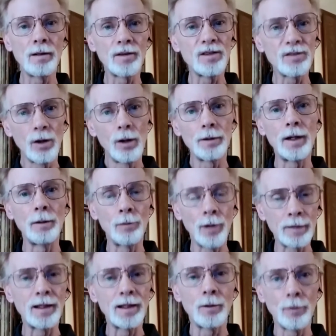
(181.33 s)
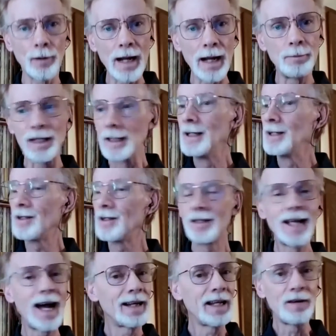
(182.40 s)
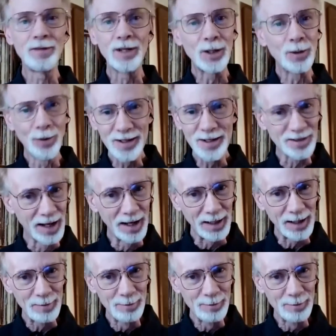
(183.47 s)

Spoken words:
the song that won the Grammy did not have any horns on it.